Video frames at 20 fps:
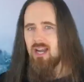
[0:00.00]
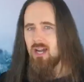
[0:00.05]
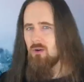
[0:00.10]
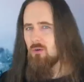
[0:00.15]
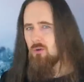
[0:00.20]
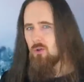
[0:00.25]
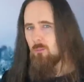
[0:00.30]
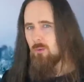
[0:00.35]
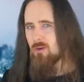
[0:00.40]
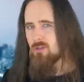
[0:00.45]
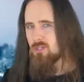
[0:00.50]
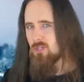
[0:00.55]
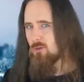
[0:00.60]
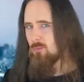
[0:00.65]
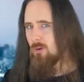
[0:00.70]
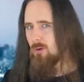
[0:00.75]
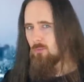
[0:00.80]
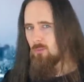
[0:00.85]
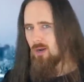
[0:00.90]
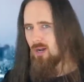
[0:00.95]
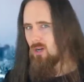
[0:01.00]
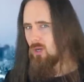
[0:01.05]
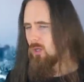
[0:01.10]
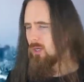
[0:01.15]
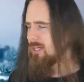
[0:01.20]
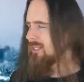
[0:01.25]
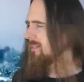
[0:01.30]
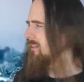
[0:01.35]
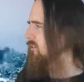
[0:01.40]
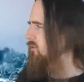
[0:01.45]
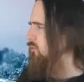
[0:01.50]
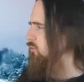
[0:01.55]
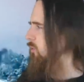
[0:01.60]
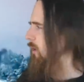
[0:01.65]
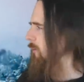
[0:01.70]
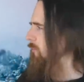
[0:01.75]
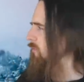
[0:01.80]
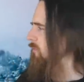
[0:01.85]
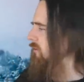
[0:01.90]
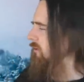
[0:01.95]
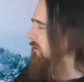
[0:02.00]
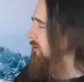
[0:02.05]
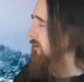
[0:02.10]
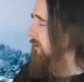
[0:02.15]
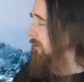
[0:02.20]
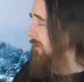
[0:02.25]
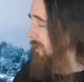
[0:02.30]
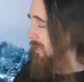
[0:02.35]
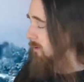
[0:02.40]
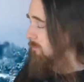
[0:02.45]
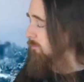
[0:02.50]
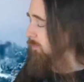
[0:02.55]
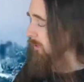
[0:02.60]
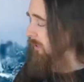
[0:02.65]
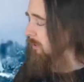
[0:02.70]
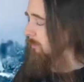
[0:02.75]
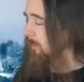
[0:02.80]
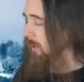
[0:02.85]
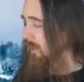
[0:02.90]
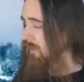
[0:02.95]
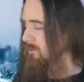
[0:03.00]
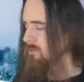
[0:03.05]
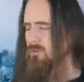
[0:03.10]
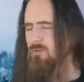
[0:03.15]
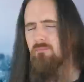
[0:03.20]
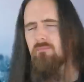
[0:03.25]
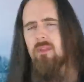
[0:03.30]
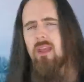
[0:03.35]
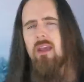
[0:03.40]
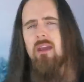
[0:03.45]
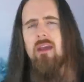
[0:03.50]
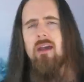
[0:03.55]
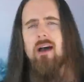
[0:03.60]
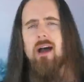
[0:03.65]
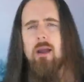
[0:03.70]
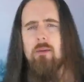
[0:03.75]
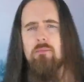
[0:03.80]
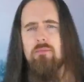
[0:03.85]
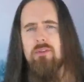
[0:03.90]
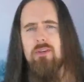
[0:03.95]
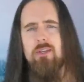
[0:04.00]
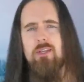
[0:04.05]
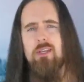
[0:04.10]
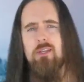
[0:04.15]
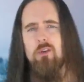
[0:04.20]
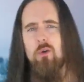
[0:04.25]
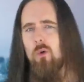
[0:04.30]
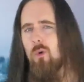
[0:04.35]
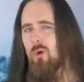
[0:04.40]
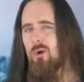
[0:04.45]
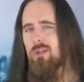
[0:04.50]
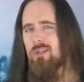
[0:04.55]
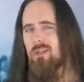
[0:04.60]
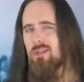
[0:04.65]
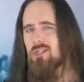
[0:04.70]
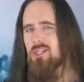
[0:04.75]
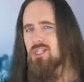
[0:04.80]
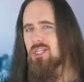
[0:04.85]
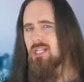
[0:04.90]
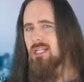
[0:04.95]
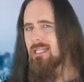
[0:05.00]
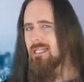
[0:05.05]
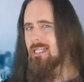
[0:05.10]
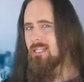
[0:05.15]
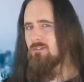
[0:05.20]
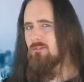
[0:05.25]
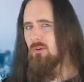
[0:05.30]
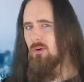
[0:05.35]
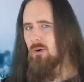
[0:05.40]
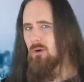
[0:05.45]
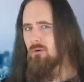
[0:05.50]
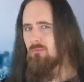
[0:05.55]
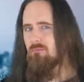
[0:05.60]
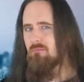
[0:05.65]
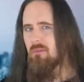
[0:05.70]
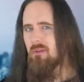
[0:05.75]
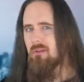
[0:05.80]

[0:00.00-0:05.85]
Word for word: I don't know about you, but when I look at this web uh, implement, I'm thinking orcish cleaver.